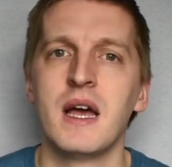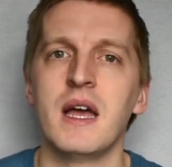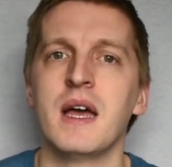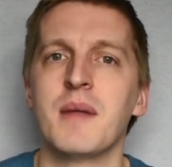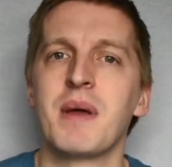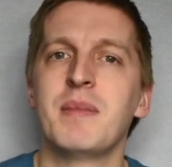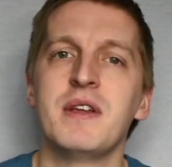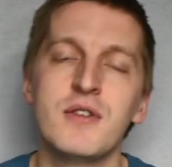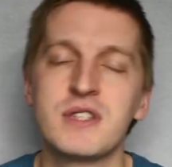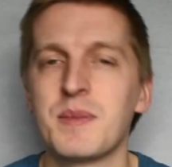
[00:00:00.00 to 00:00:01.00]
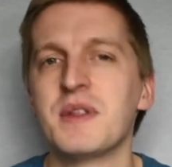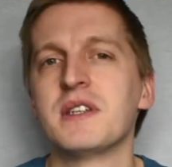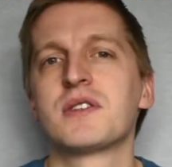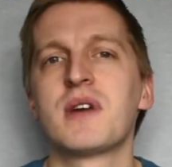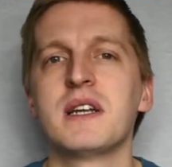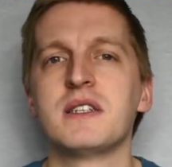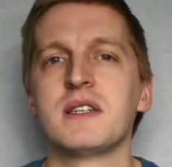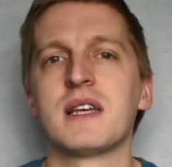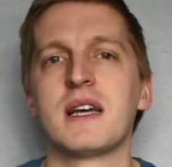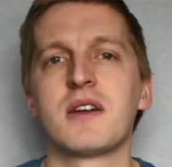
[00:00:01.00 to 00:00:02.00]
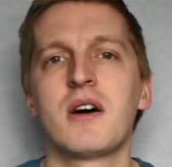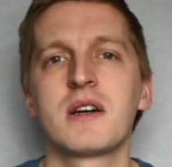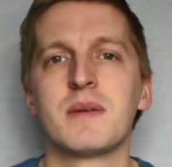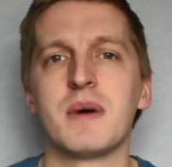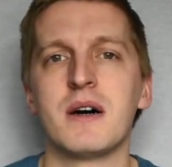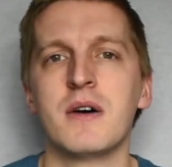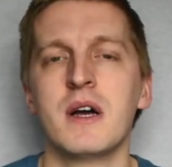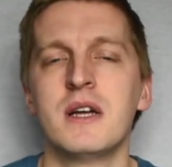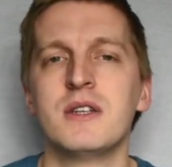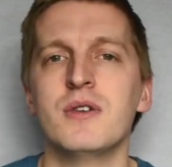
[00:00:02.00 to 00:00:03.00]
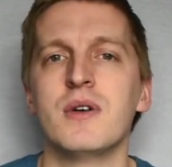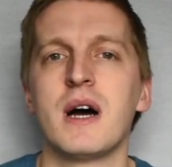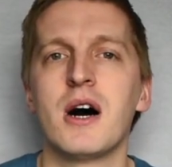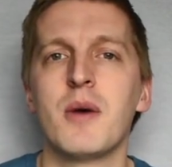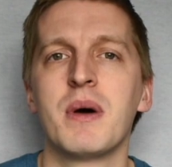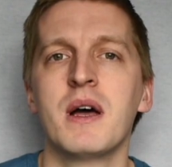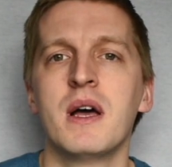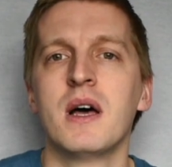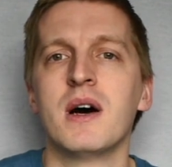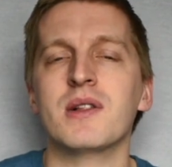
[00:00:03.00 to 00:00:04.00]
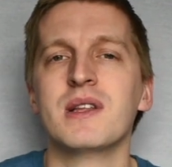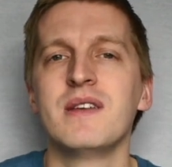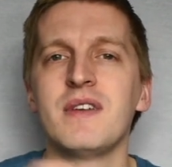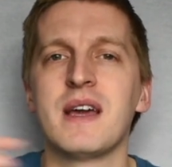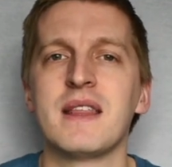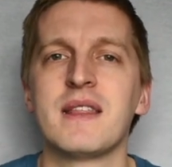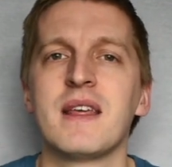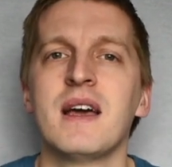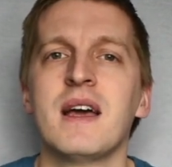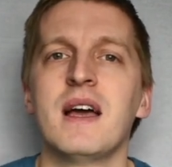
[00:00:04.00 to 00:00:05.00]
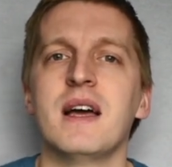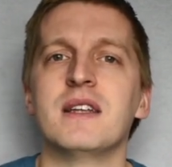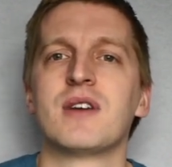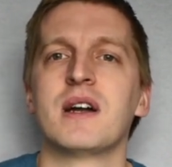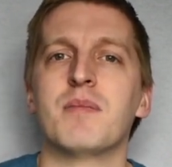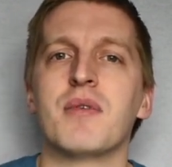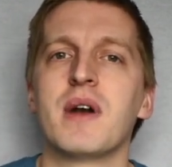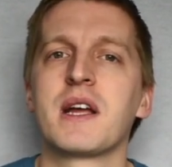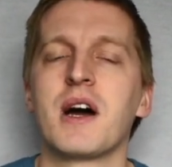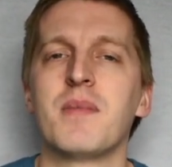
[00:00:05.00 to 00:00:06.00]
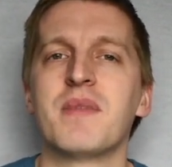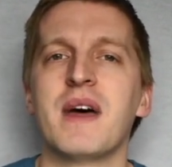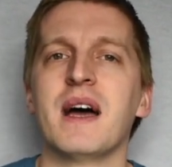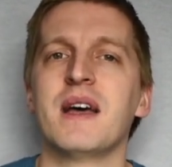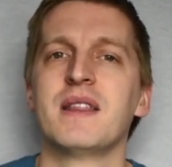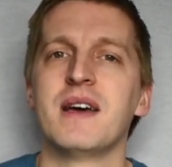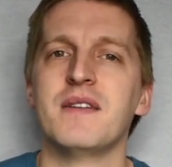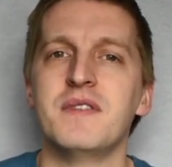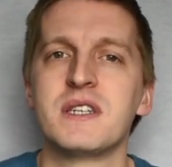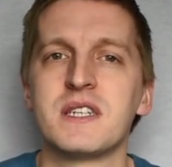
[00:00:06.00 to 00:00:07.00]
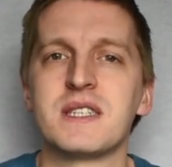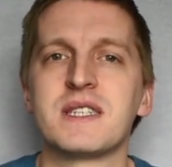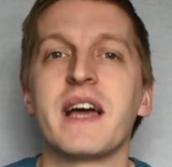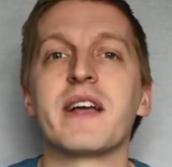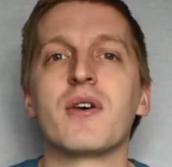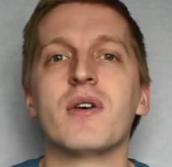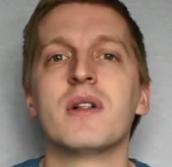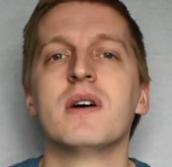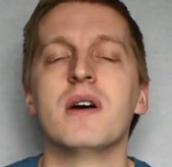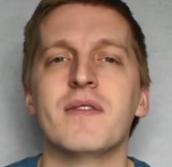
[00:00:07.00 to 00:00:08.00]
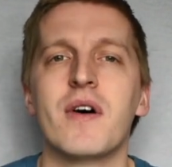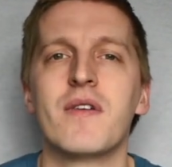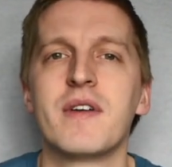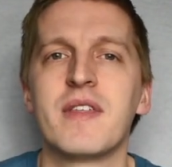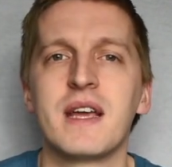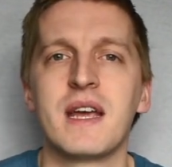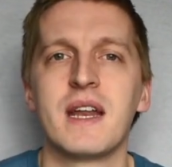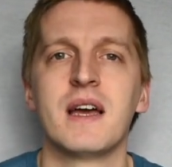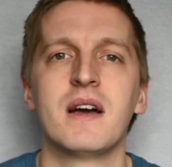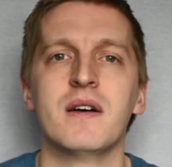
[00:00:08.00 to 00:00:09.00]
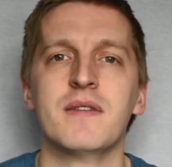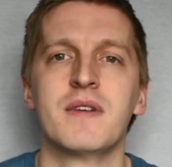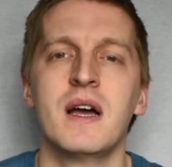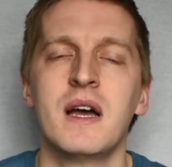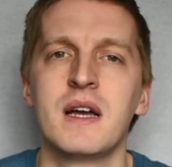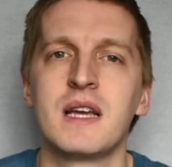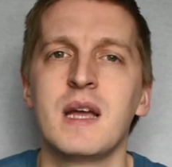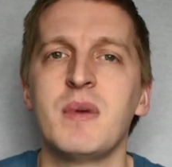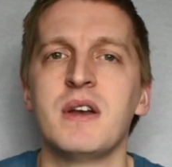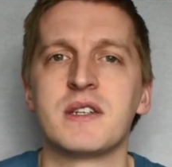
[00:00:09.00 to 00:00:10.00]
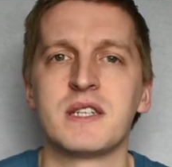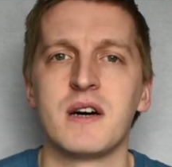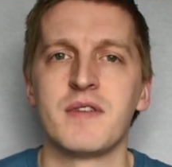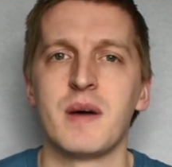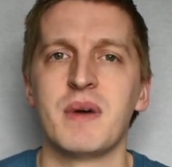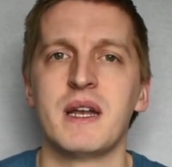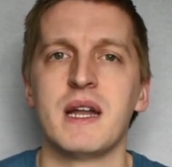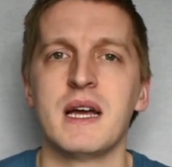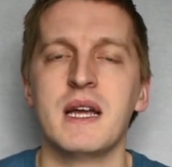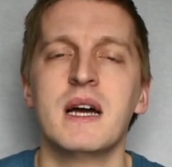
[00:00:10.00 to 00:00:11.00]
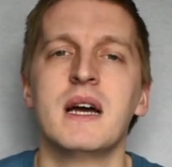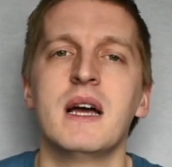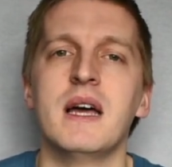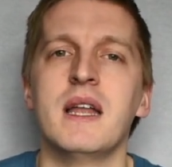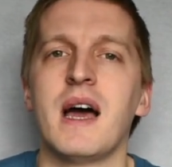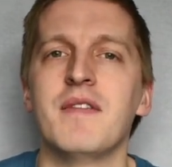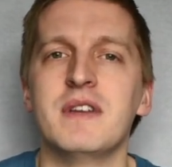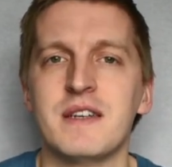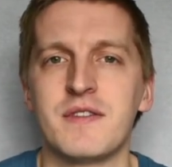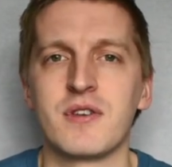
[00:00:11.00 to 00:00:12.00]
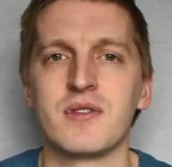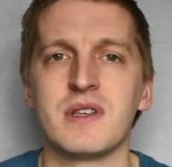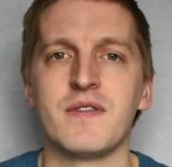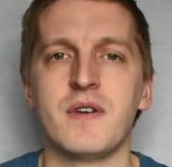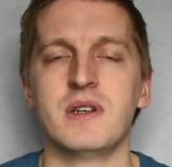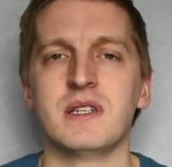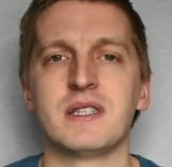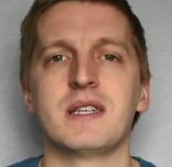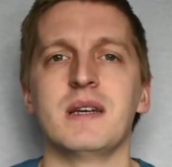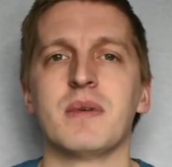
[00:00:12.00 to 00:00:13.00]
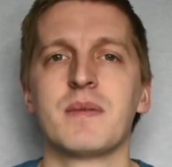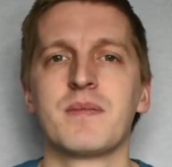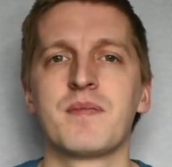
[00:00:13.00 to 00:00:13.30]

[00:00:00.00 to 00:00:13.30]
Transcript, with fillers: and maybe use some of these strategies that I talked about to help alleviate and try to break up that, that vicious cycle of overthinking it, of keeping yourself up at night and having difficulty falling asleep.